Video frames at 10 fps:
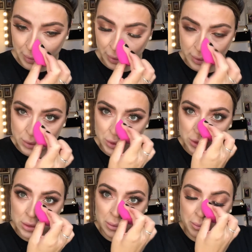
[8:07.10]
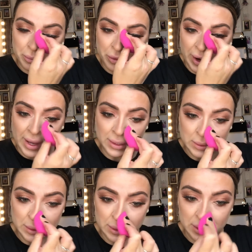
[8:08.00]
is just
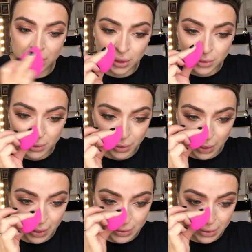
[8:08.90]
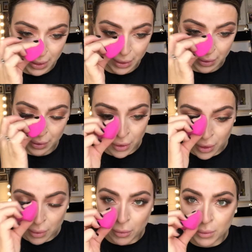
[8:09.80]
press these contour lines in.
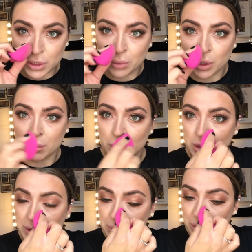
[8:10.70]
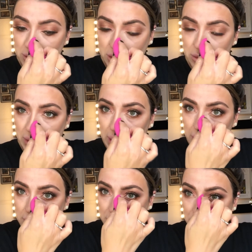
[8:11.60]
But we don't want to move any product
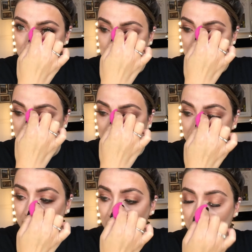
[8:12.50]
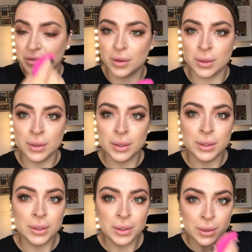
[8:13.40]
around, so just be very careful.
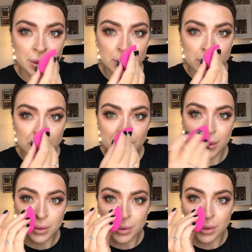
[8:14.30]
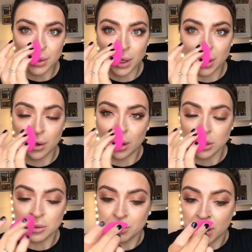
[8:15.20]
Just that you are
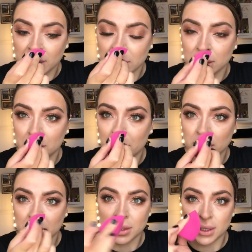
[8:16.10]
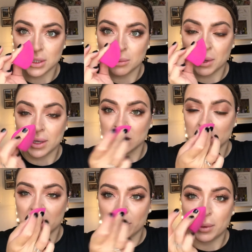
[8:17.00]
just pressing the product into the places
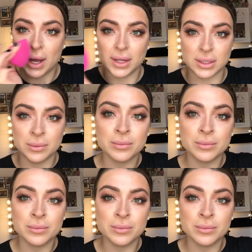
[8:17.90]
where you've applied it.